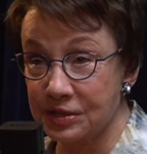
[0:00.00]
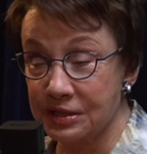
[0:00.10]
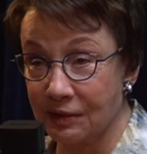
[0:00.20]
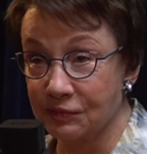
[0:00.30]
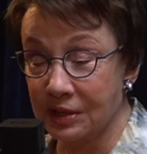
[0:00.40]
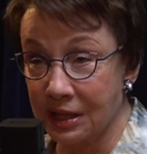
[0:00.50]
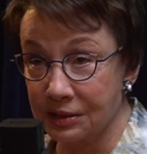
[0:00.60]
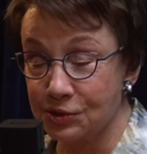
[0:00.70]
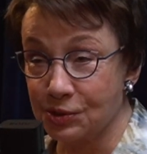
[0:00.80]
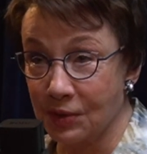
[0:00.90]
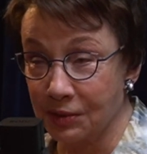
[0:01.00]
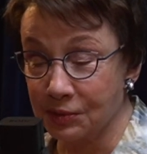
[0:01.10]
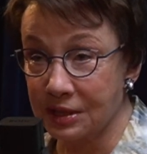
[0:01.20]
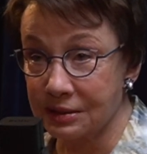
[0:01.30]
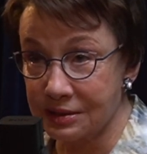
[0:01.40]
yourself against your own
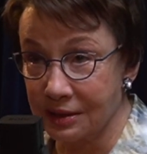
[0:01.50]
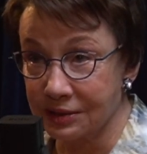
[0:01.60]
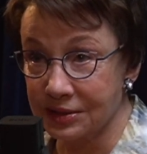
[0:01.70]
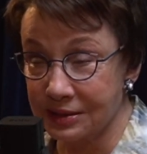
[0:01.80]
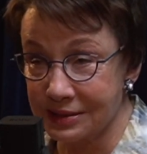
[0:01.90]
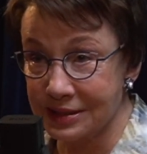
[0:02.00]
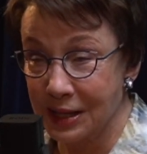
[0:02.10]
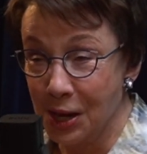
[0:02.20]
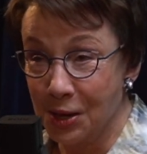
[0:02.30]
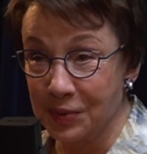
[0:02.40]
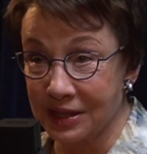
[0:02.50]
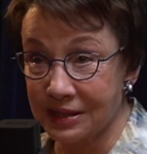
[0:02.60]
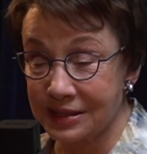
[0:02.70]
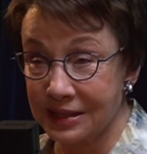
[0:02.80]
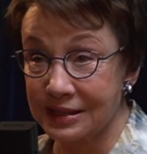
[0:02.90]
consultants,
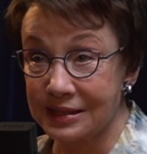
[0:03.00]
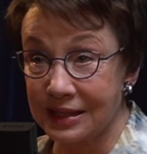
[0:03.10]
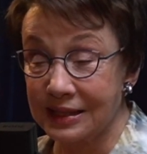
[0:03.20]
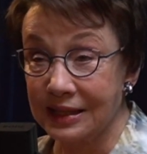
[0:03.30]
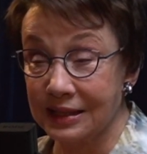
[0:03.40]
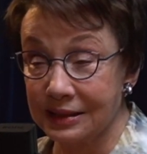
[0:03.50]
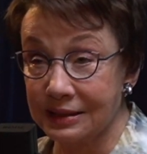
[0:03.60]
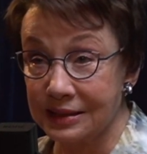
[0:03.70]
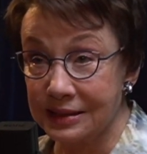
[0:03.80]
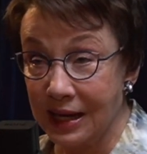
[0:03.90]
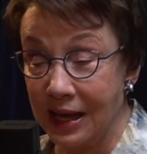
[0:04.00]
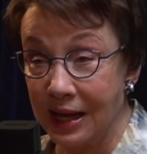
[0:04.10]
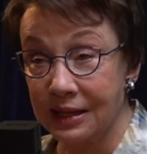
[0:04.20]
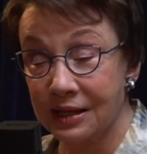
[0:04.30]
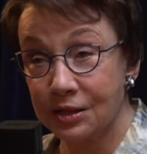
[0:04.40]
because it is at the end of the
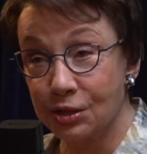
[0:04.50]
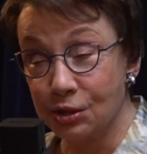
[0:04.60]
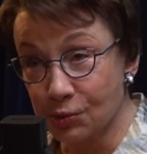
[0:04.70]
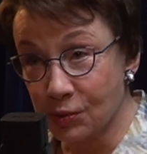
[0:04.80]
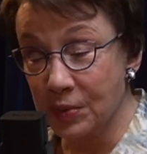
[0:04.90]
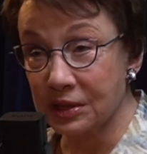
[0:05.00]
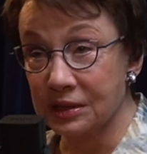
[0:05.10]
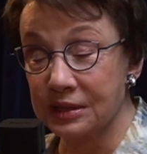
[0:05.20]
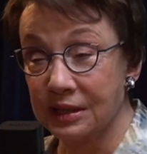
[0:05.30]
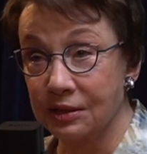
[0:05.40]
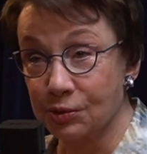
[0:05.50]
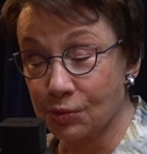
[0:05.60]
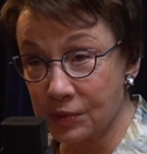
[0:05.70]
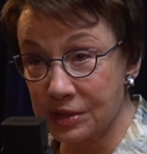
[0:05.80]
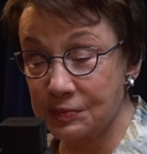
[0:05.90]
day your building,
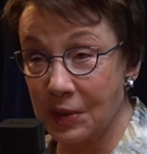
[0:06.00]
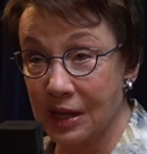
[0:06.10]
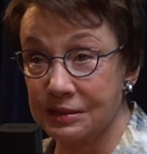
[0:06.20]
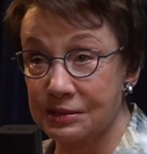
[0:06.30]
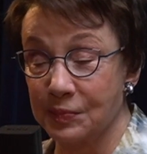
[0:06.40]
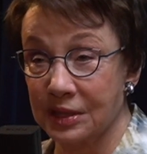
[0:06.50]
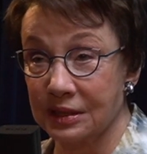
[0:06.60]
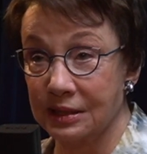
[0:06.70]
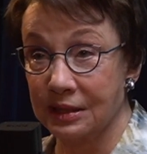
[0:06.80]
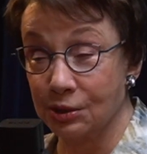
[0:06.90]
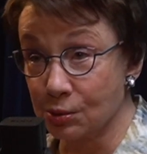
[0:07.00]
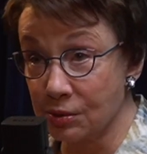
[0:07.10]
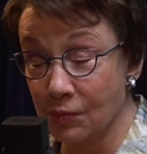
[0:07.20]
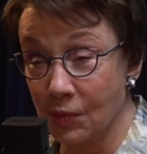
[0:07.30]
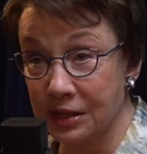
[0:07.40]
your responsibility. You're
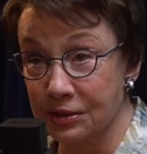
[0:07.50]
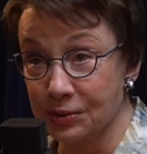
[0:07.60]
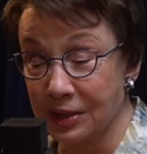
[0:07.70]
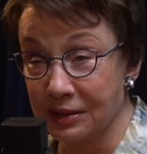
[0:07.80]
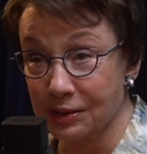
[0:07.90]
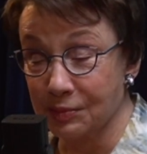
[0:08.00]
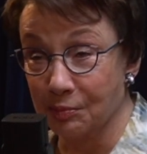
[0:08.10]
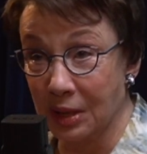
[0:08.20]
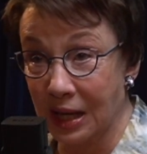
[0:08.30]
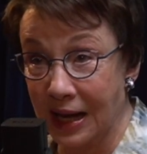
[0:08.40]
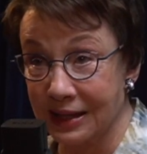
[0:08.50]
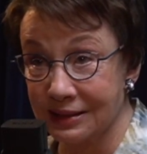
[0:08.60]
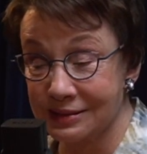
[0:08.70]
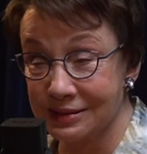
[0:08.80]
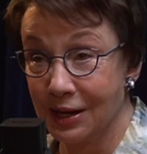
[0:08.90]
the one doing the
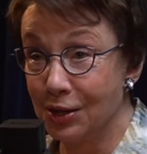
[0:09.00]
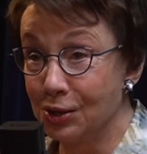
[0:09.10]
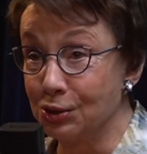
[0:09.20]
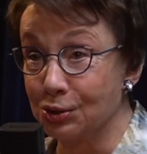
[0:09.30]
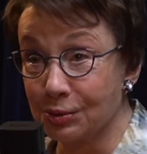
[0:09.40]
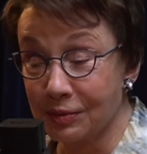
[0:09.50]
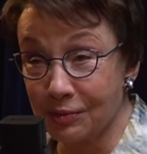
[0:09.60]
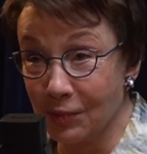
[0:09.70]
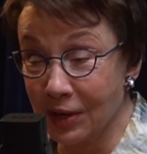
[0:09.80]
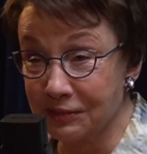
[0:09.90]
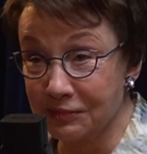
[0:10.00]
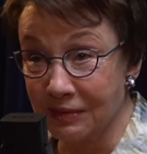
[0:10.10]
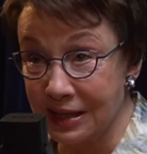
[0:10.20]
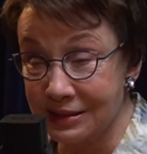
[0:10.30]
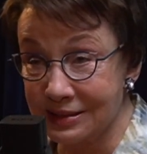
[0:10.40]
compliance. You're the one
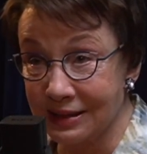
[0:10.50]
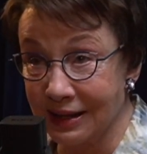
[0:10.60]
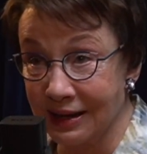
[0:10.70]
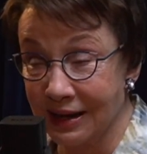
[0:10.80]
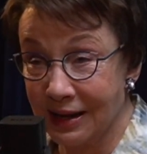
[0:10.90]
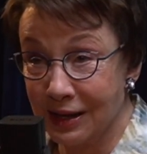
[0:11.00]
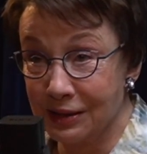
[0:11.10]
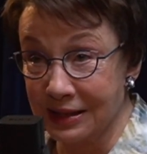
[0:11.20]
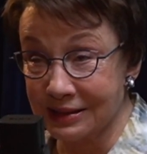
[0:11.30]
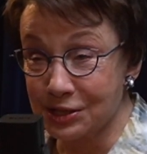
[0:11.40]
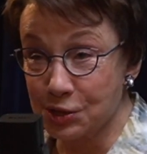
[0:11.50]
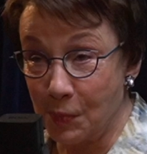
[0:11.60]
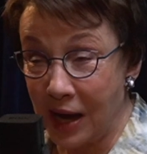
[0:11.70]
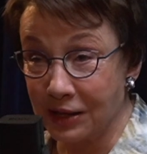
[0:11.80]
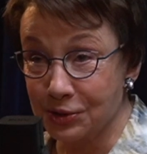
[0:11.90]
facing the
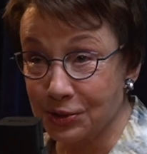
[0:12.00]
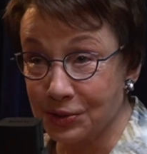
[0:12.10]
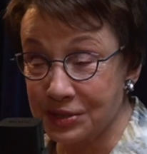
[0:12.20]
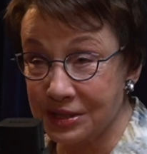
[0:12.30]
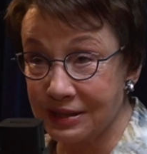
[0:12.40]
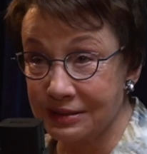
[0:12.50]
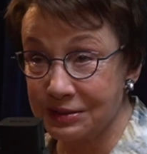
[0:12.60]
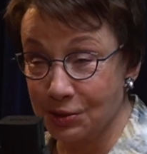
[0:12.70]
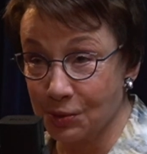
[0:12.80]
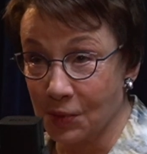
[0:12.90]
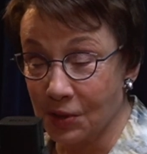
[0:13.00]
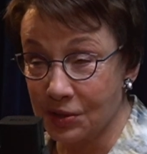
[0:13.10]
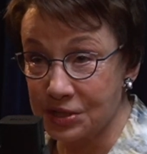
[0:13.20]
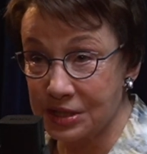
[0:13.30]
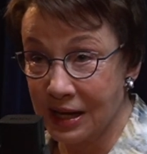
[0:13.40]
inspectors. It's
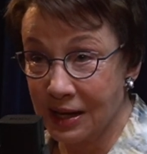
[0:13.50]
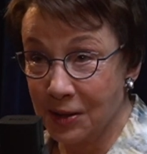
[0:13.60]
yours.